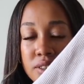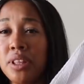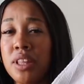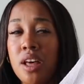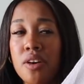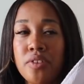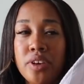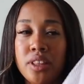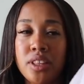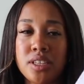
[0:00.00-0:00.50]

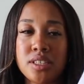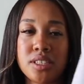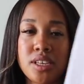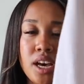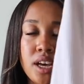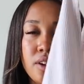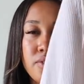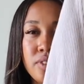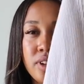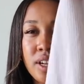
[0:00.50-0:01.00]
Loving this
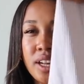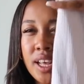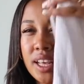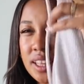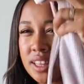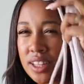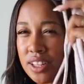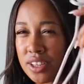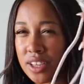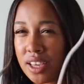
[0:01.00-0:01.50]
kind of
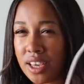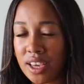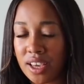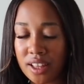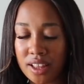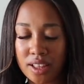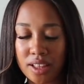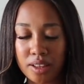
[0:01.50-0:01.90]
knit looking